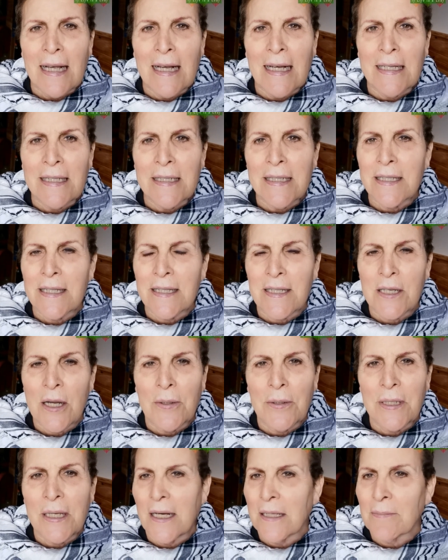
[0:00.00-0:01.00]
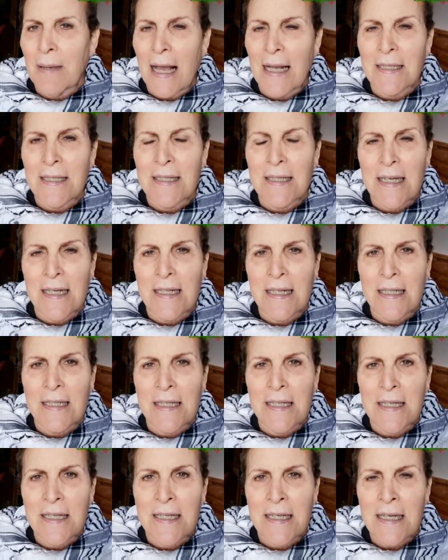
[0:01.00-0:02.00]
And so young
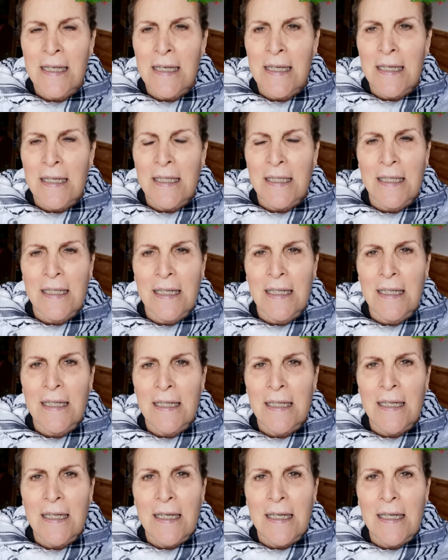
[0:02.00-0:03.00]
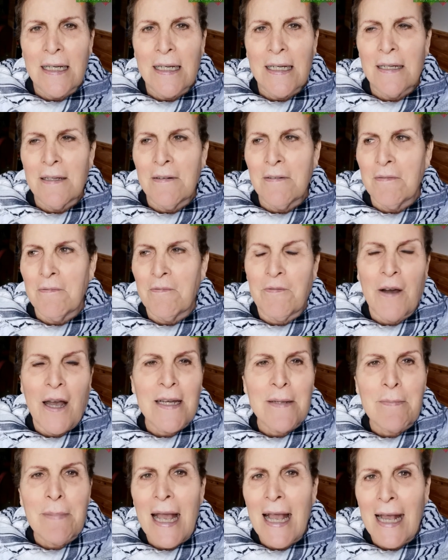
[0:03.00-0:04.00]
Palestinians, you know,
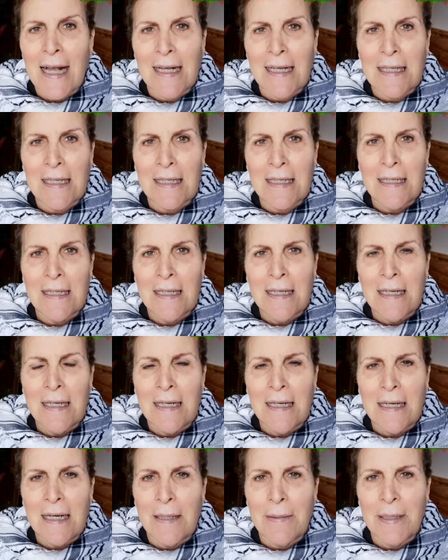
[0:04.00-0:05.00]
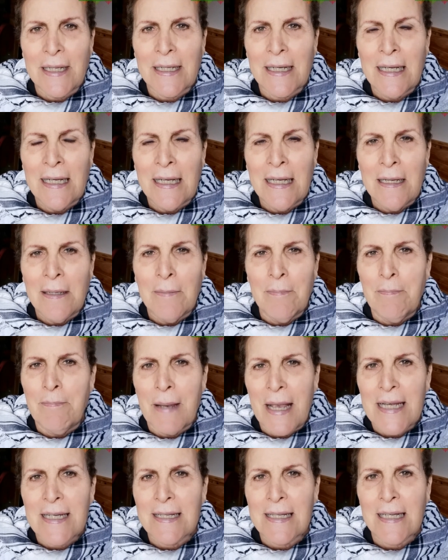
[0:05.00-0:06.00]
fight back. I mean,
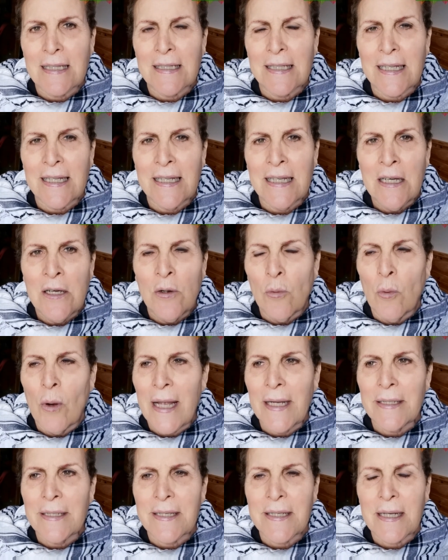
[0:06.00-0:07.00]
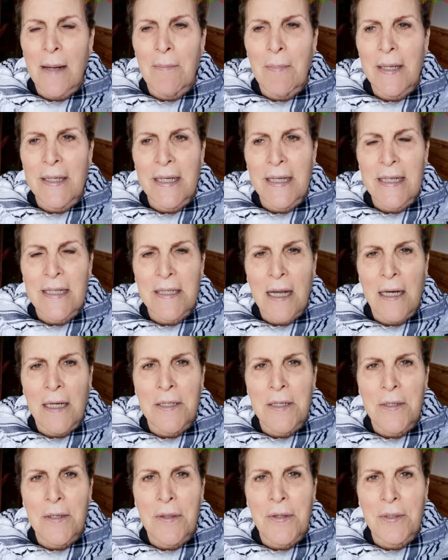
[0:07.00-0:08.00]
basically, when somebody is
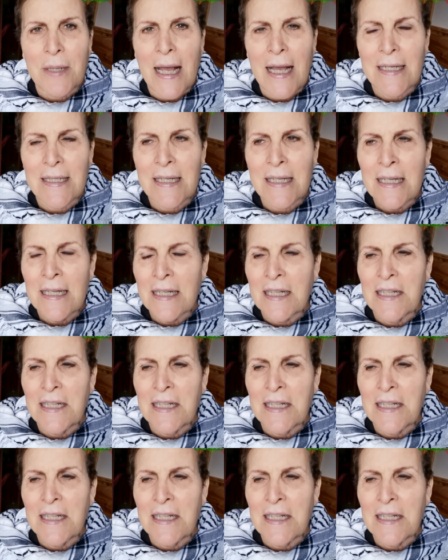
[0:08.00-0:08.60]
under threat,